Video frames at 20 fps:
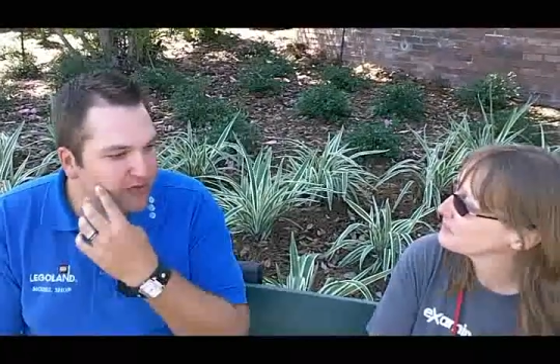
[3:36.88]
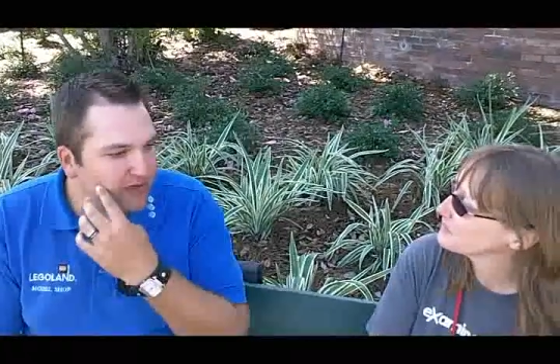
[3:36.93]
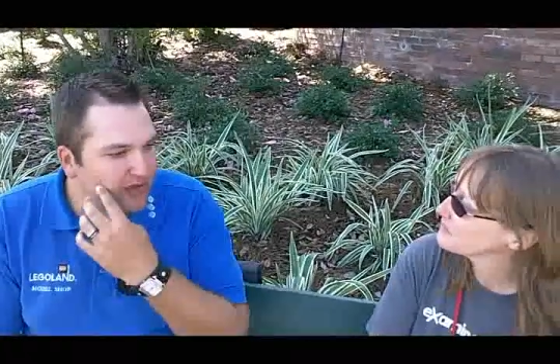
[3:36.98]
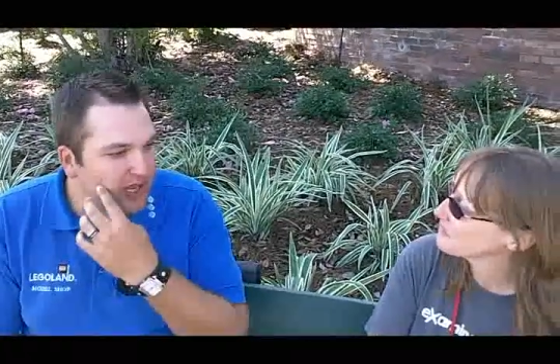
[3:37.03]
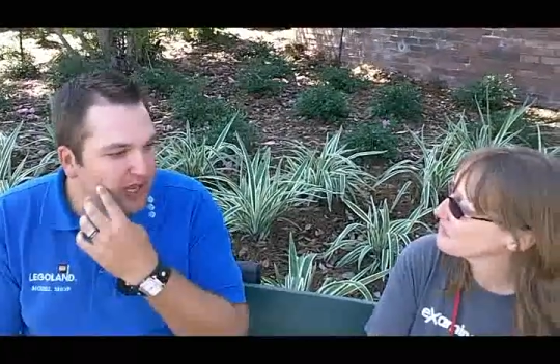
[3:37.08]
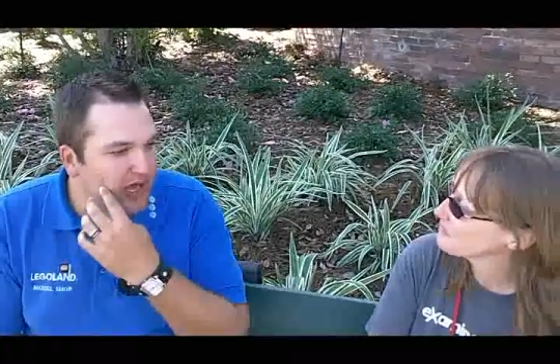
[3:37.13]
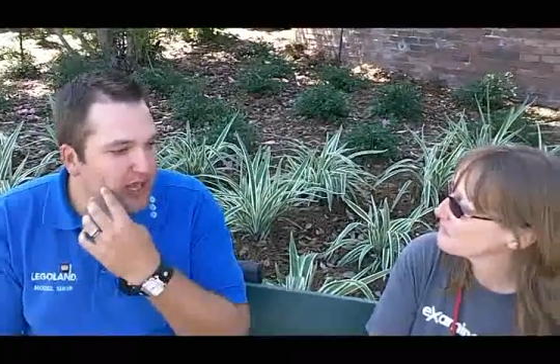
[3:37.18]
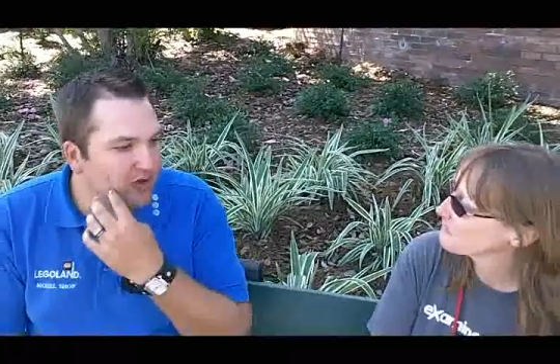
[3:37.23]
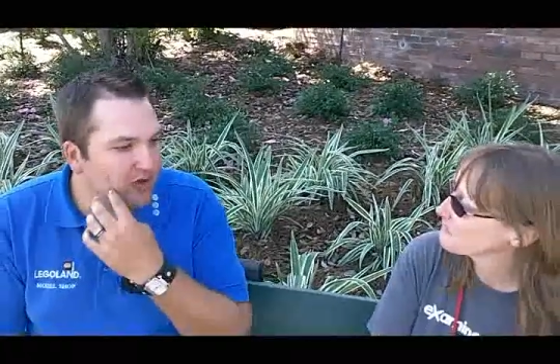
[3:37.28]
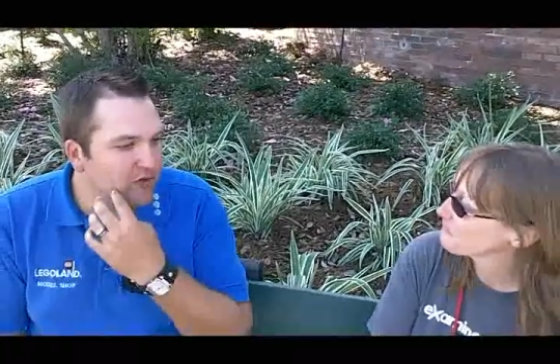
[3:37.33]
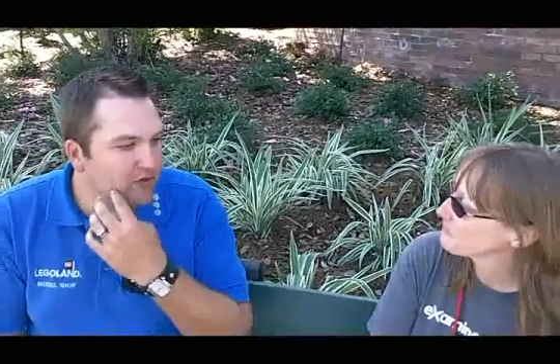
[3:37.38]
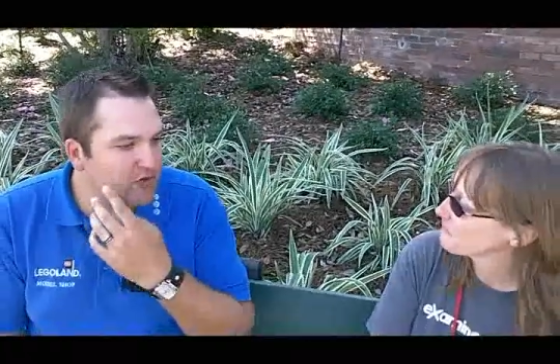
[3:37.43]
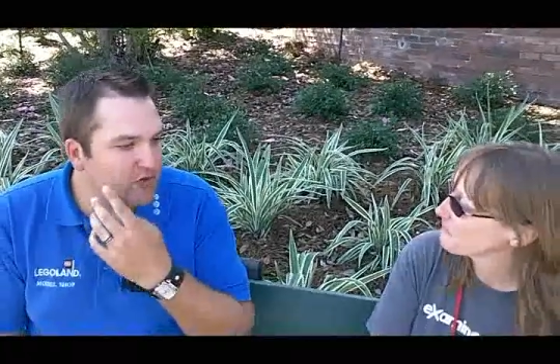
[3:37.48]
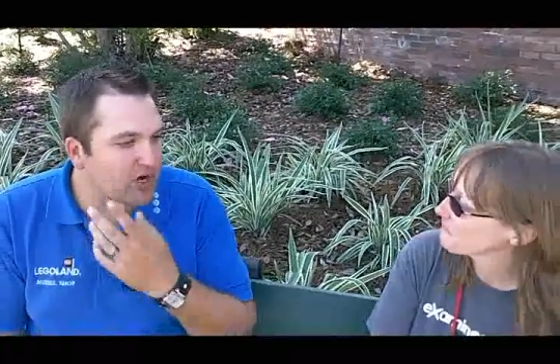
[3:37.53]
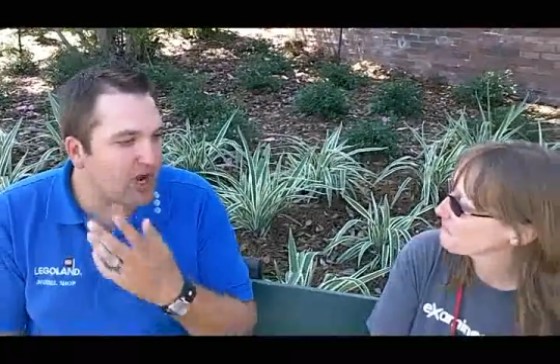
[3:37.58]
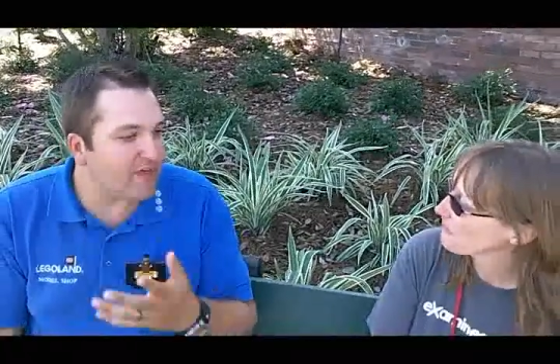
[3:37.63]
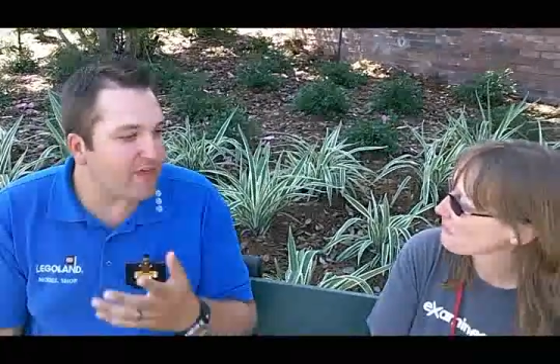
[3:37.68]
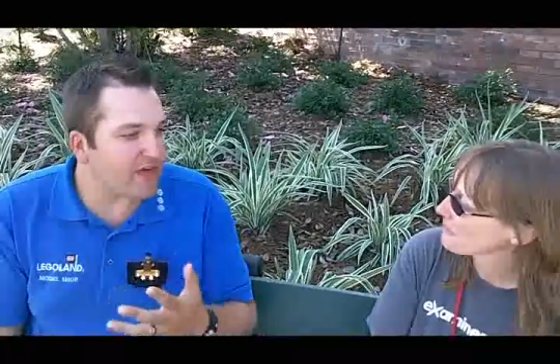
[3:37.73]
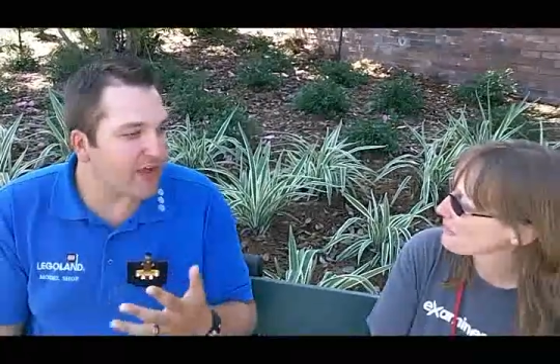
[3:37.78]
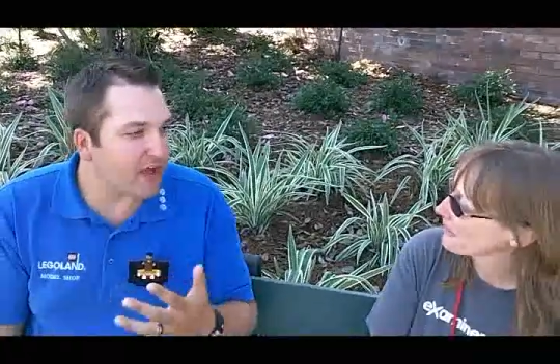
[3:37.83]
it was a lot of
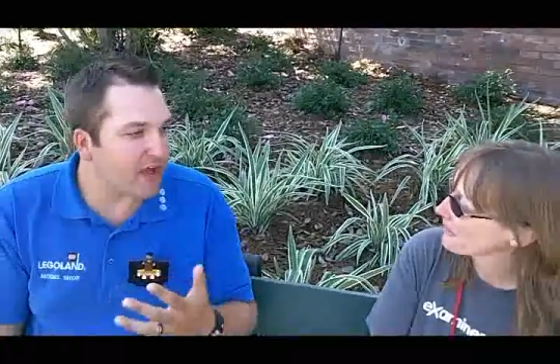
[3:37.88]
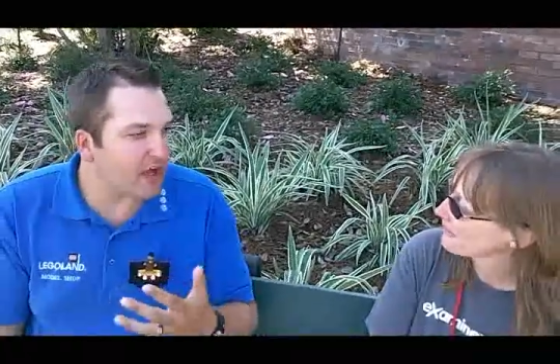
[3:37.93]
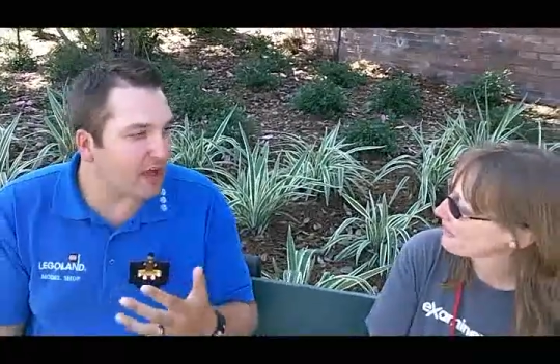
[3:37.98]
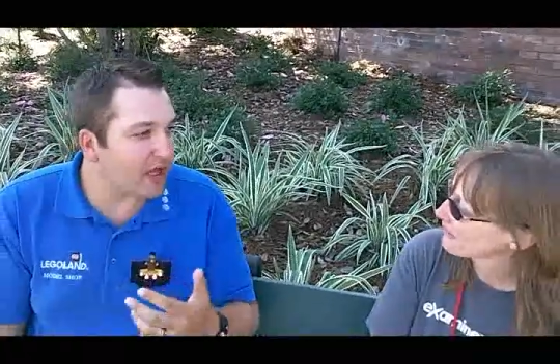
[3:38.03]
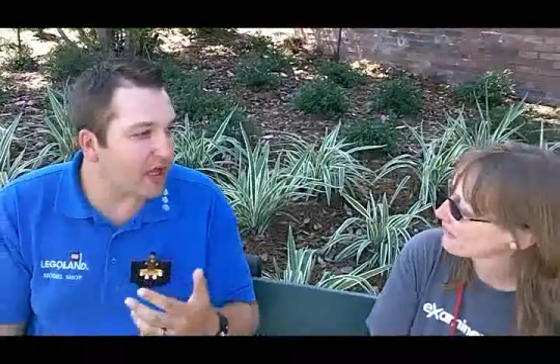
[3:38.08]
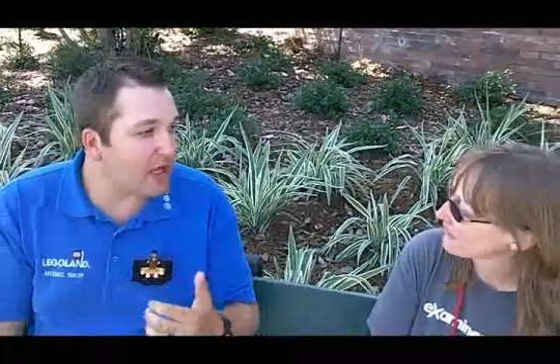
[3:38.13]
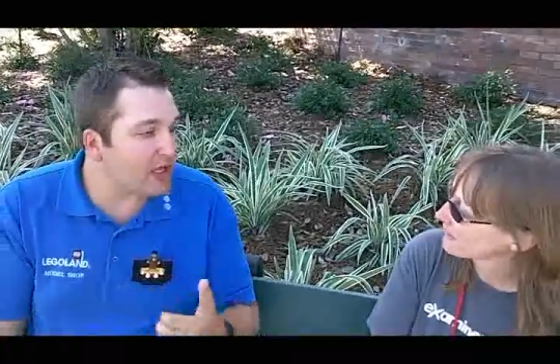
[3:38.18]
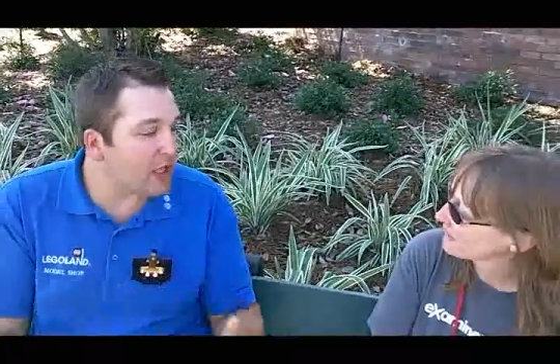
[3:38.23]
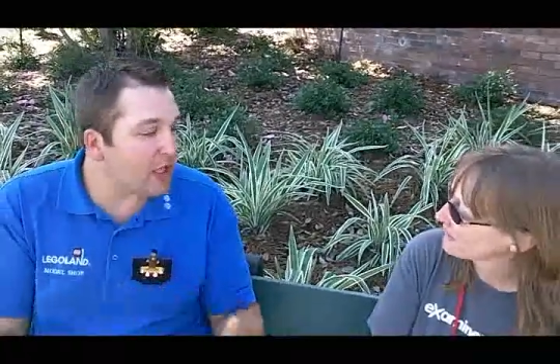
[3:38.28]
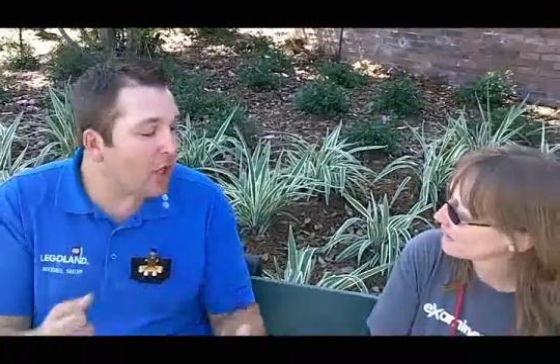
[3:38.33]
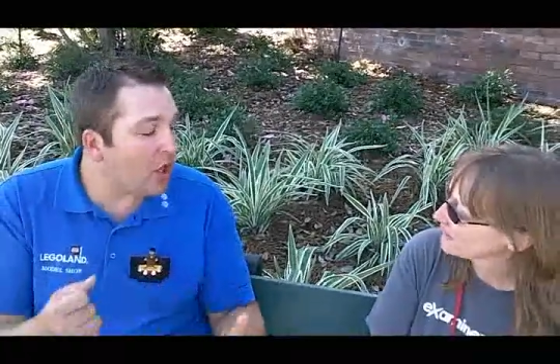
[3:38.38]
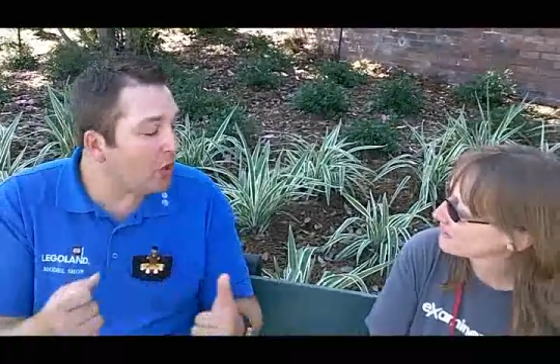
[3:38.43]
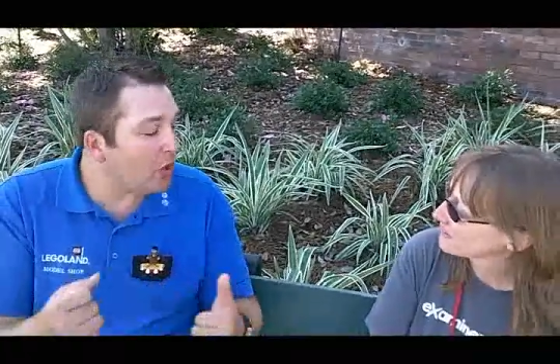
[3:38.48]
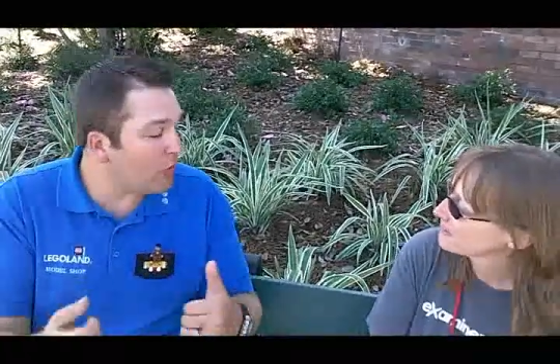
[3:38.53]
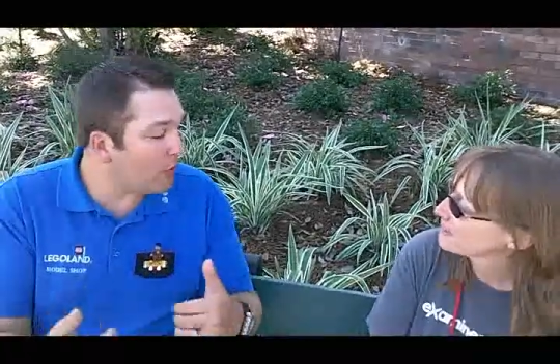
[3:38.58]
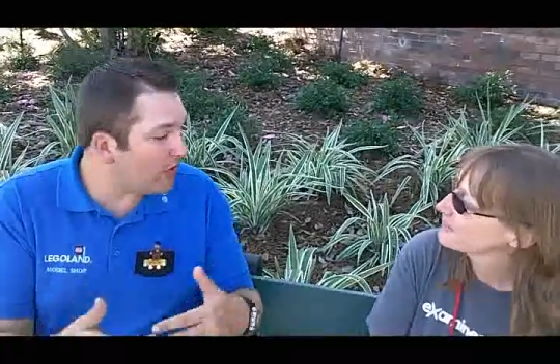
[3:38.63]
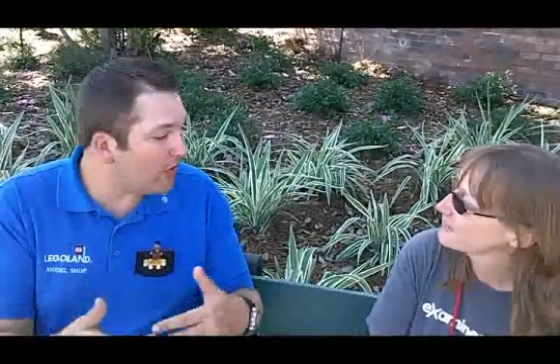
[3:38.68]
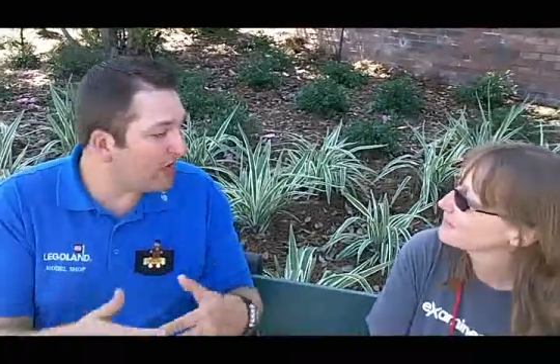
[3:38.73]
driving a lull